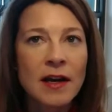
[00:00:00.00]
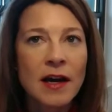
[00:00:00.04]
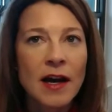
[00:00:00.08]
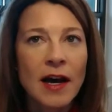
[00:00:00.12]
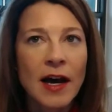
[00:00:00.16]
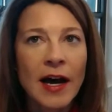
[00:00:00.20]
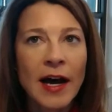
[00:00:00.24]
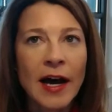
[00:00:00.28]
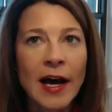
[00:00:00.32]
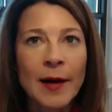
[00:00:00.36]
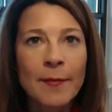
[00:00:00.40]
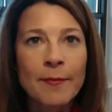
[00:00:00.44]

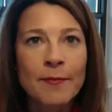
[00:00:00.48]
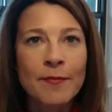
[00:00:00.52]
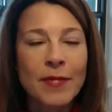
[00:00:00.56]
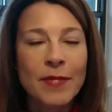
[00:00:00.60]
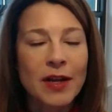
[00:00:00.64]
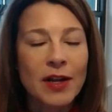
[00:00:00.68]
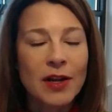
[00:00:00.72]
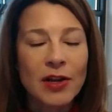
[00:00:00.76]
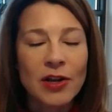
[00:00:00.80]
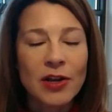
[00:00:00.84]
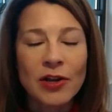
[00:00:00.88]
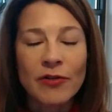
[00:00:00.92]

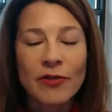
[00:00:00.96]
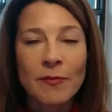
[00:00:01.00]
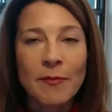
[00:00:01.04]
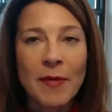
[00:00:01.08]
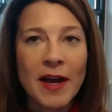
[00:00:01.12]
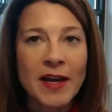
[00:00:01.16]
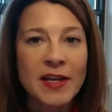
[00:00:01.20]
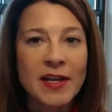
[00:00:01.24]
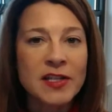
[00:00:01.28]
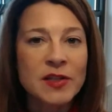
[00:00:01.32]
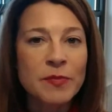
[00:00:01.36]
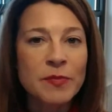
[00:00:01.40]
In
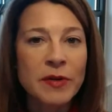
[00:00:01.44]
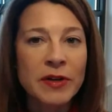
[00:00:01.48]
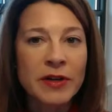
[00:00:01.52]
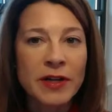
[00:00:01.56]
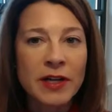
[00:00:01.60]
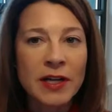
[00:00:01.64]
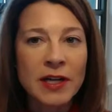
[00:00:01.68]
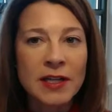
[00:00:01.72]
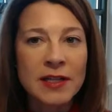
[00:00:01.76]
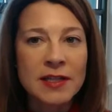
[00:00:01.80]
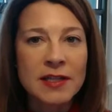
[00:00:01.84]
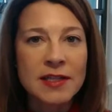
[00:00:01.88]
my
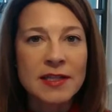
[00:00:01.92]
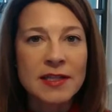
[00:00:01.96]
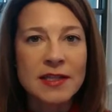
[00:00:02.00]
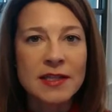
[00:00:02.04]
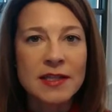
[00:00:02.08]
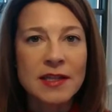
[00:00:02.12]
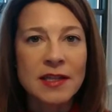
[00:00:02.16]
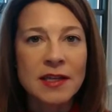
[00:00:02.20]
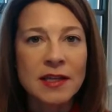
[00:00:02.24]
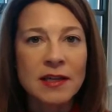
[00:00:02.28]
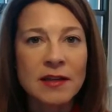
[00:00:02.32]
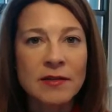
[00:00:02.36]
experience,
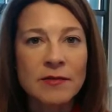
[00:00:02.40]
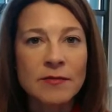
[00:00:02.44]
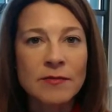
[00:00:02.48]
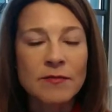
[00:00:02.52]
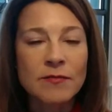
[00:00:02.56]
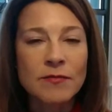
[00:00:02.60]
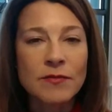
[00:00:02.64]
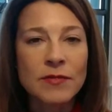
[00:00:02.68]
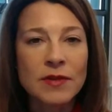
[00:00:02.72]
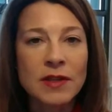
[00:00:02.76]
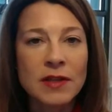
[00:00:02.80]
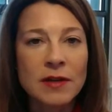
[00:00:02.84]
the
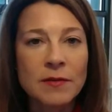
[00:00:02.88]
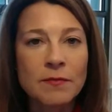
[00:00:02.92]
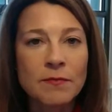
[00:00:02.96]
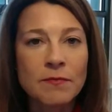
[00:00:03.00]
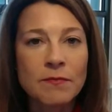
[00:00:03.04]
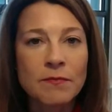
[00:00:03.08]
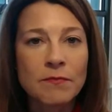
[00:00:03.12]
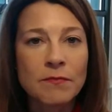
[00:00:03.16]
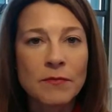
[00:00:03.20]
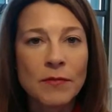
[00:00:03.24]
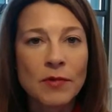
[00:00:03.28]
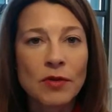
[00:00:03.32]

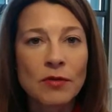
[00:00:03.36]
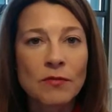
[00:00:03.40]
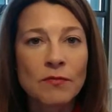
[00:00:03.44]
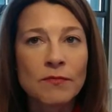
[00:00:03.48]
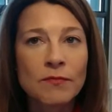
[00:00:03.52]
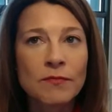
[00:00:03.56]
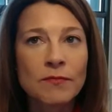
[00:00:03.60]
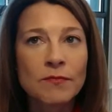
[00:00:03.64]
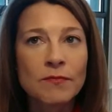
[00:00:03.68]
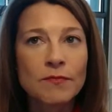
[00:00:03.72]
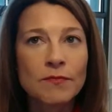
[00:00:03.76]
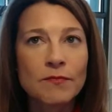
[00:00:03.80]

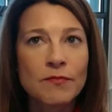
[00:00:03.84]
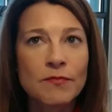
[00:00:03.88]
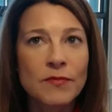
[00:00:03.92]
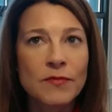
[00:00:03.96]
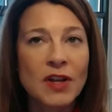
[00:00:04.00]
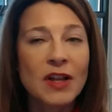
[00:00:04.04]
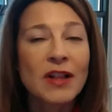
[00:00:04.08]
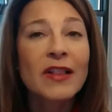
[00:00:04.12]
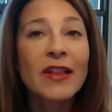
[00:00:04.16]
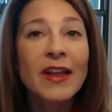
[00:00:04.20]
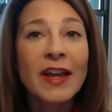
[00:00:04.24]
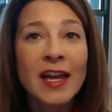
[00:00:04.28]

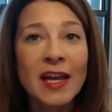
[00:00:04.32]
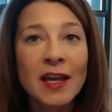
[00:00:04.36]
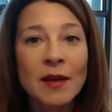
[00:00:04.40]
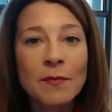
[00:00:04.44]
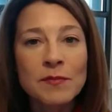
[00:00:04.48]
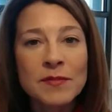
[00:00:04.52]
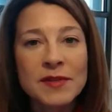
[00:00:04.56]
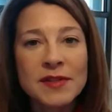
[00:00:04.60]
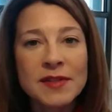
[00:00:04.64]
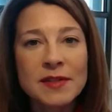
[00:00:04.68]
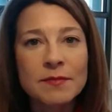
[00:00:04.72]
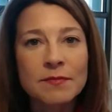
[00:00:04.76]

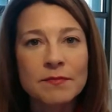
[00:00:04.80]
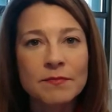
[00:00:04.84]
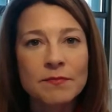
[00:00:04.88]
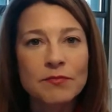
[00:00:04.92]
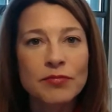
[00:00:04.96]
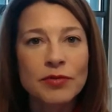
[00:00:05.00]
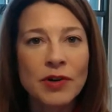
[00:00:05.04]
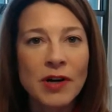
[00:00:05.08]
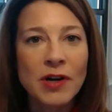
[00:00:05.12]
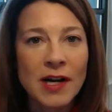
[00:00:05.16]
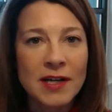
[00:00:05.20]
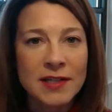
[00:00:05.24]
claims
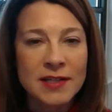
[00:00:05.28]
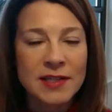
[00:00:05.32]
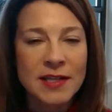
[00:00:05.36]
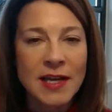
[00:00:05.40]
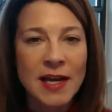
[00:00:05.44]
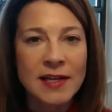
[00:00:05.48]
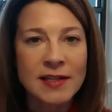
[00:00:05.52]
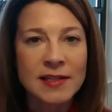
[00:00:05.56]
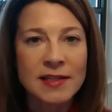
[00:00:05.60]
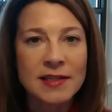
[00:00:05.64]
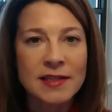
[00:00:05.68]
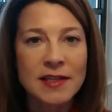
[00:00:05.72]

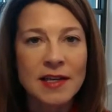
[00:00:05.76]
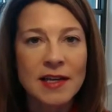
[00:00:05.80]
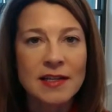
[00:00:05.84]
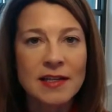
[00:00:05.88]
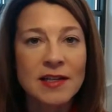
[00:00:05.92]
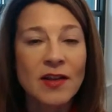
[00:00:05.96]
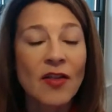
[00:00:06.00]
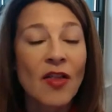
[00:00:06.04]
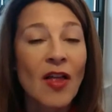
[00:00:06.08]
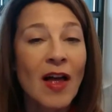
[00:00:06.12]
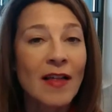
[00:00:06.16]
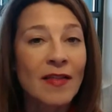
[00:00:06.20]
process
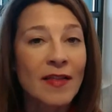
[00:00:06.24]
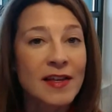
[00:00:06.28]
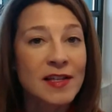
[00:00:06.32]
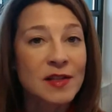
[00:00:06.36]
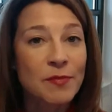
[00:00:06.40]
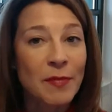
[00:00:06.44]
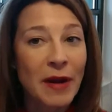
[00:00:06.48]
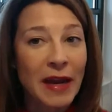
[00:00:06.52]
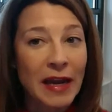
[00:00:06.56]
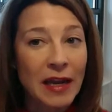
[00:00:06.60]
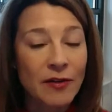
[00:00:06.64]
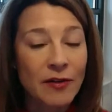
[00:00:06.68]
is a lot
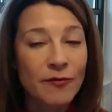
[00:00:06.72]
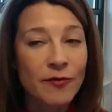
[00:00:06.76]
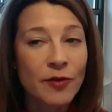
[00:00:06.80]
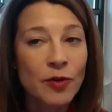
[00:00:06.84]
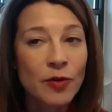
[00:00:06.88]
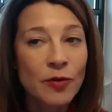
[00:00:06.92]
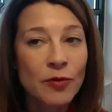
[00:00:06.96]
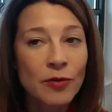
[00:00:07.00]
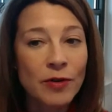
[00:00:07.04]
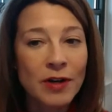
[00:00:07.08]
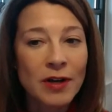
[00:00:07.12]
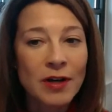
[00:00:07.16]
less
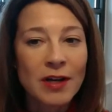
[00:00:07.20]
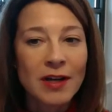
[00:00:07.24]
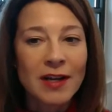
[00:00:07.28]
painful